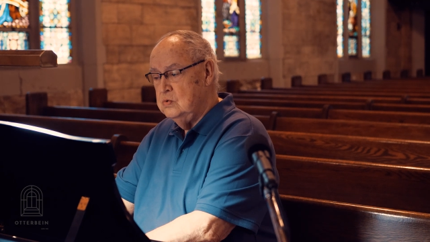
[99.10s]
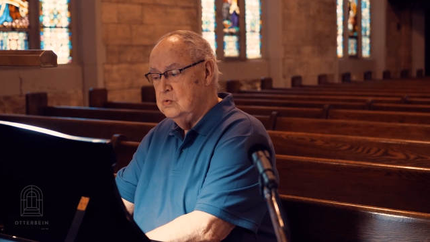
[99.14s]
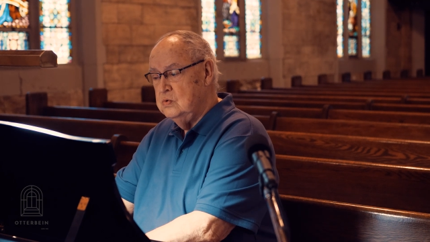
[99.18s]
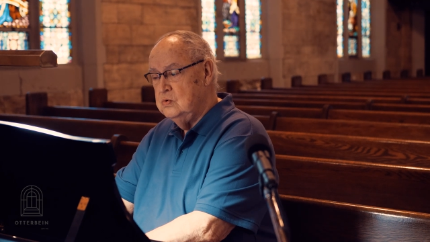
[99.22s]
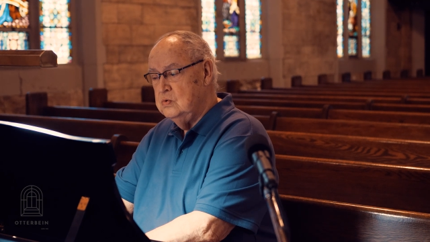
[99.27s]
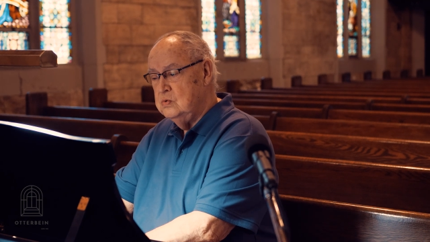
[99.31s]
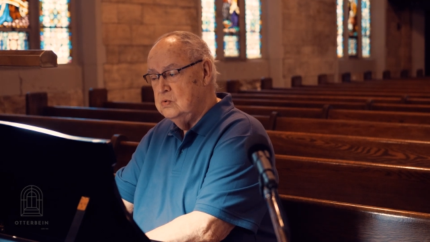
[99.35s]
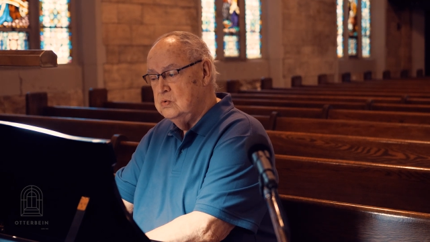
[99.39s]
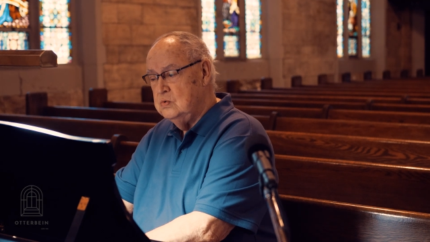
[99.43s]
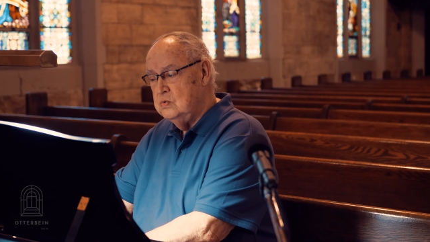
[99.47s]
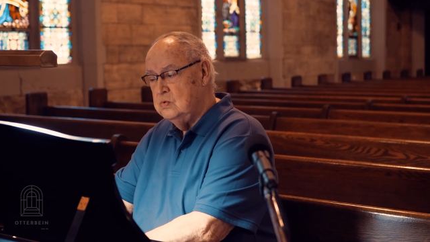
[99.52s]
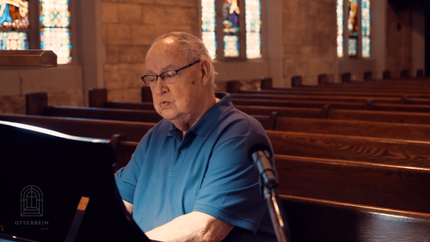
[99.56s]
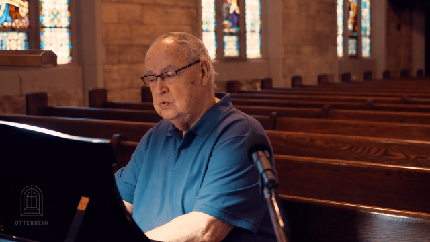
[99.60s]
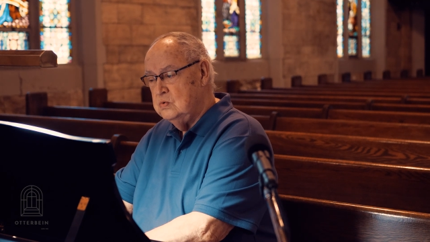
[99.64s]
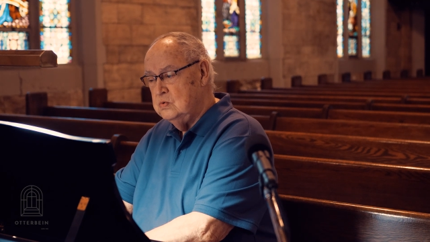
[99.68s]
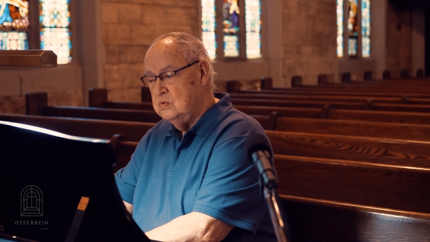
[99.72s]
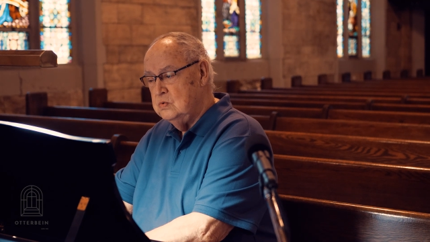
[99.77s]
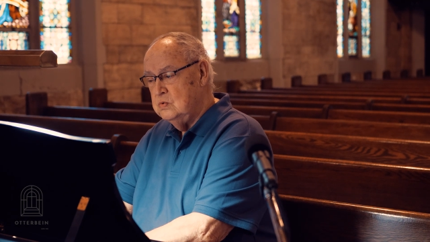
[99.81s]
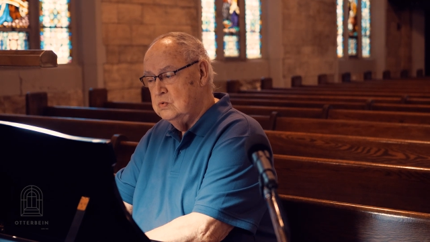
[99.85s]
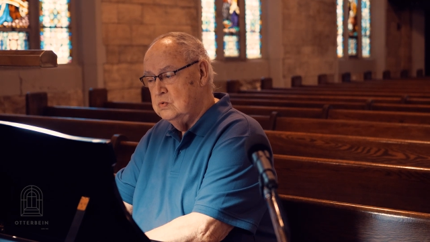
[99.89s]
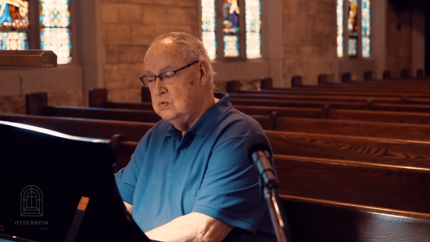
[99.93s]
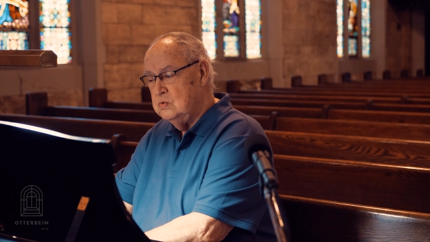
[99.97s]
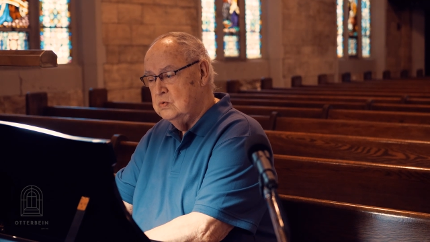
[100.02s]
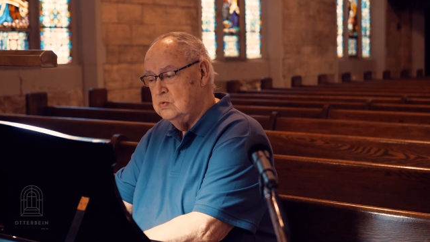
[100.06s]

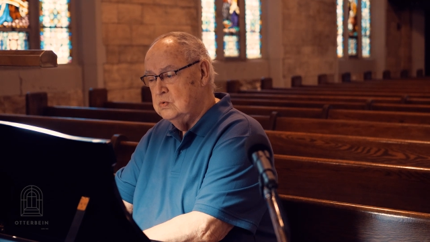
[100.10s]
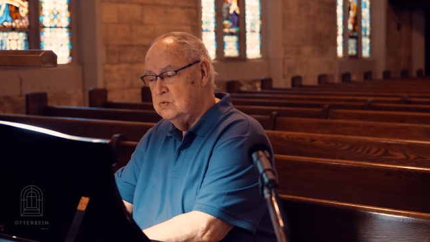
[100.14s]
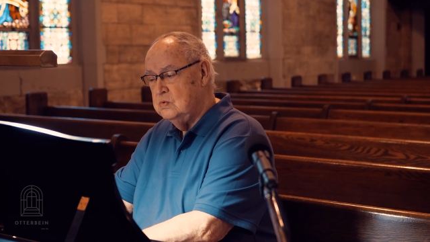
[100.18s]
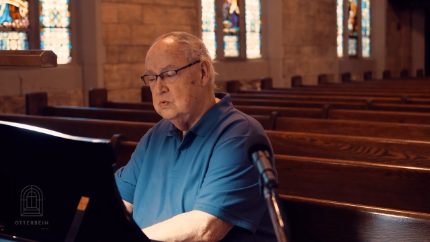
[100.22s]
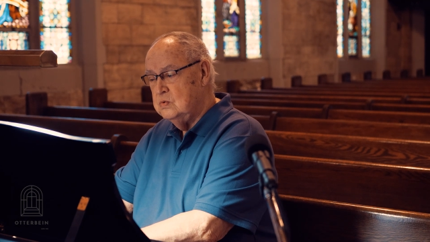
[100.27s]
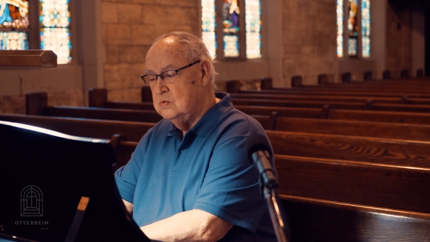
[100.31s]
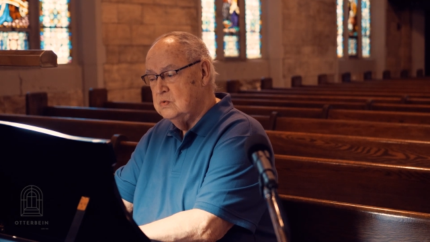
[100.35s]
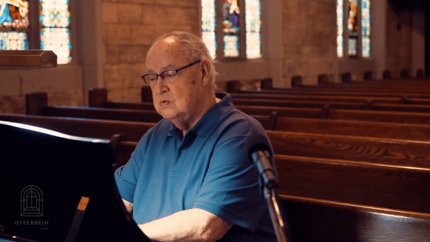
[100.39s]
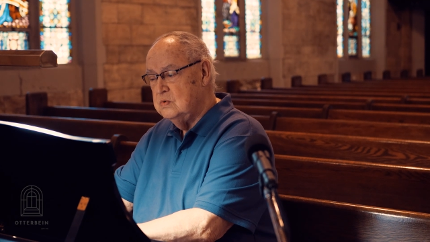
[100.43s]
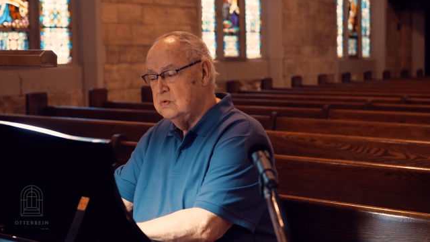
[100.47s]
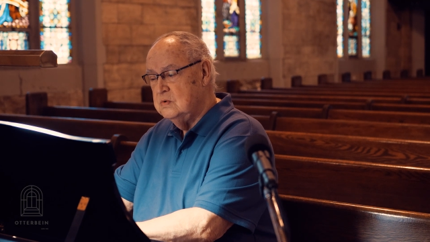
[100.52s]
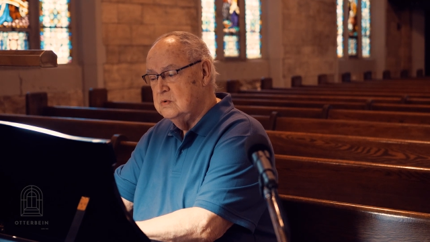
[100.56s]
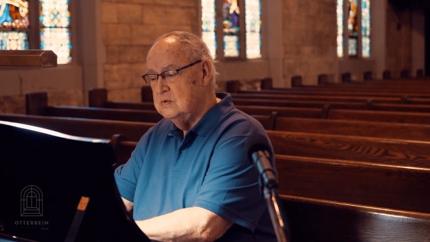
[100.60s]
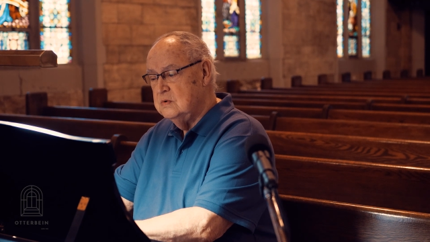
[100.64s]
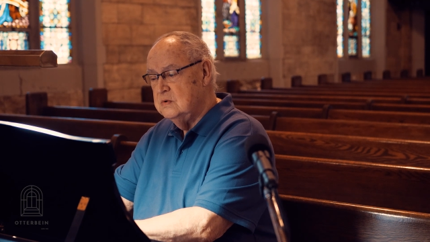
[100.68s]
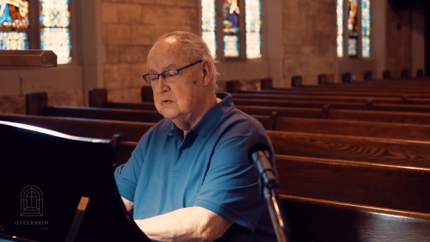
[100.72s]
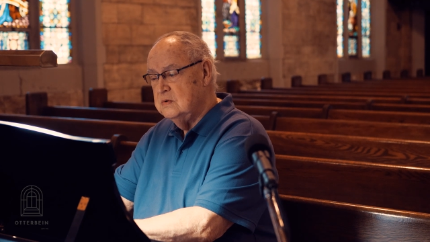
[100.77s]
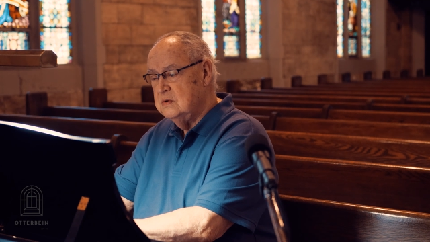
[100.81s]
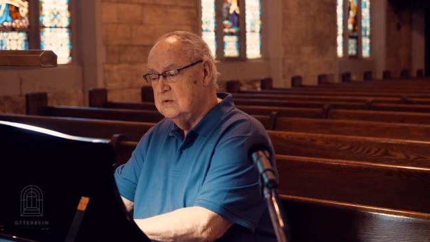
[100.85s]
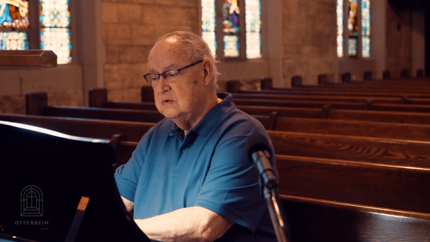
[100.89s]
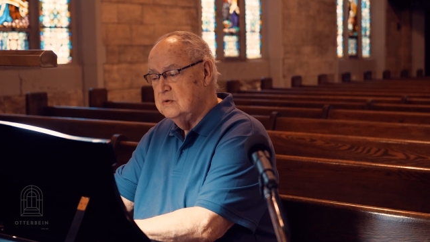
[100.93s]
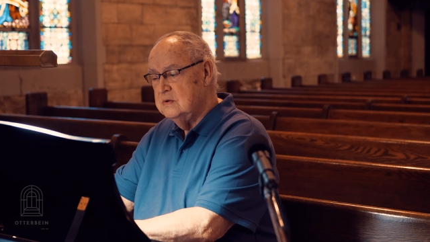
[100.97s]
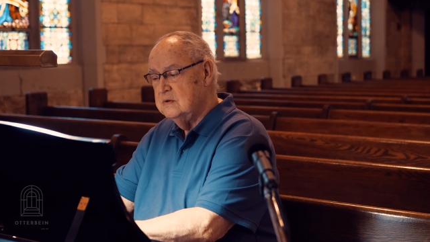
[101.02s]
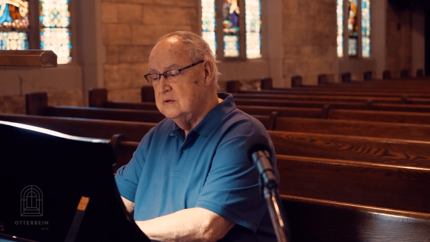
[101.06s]

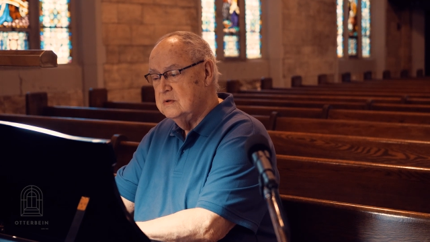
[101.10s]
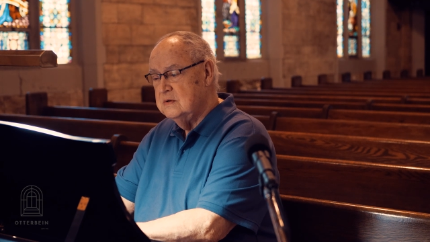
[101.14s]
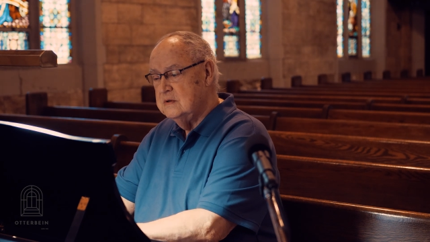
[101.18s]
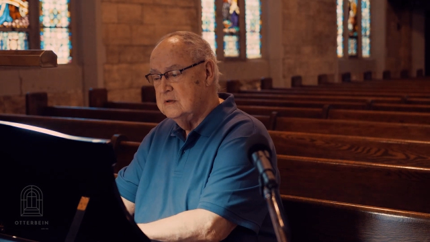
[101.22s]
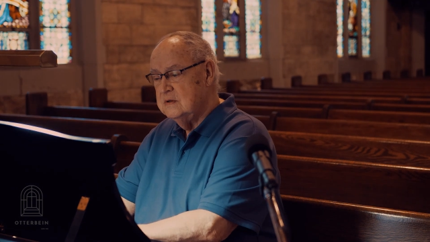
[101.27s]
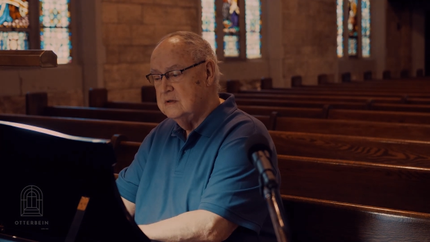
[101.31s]
[no speech]